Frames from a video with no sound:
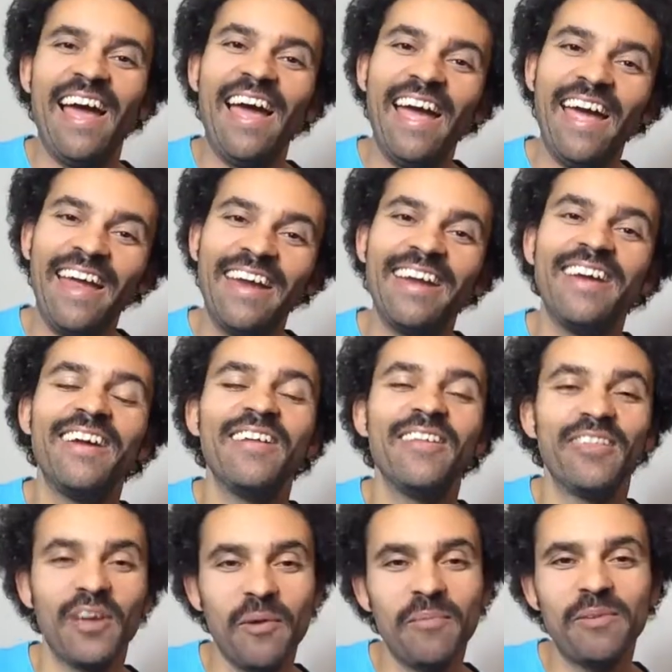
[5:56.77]
Hey,
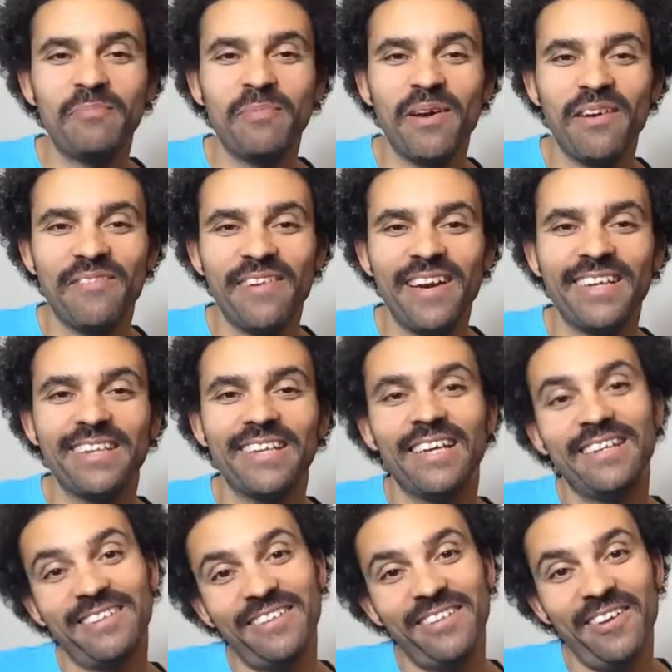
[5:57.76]
nobody's perfect,
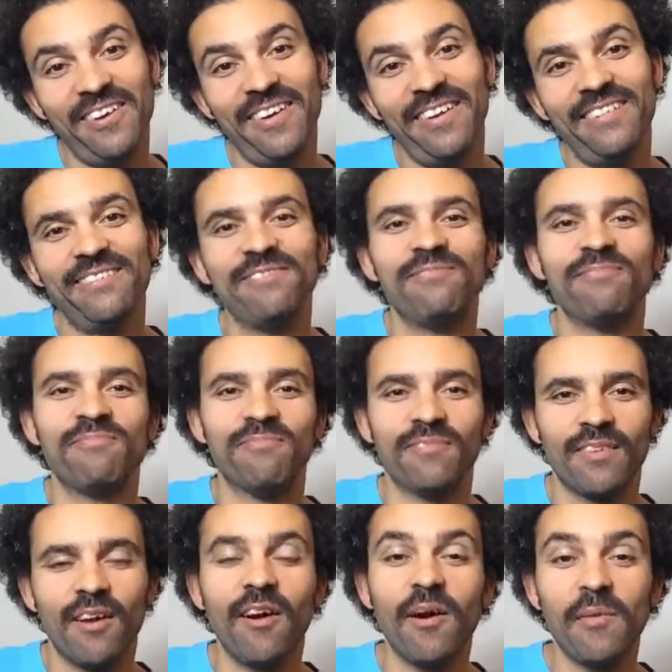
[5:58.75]
and tonight
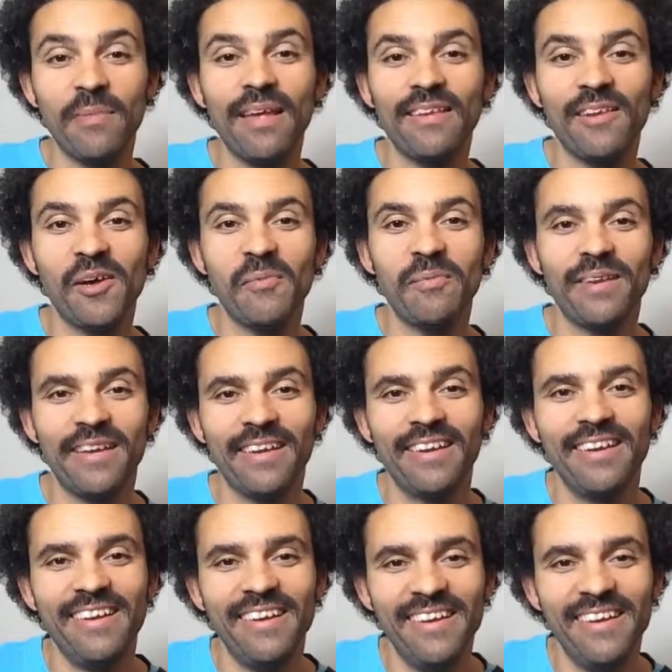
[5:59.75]
I'm that nobody.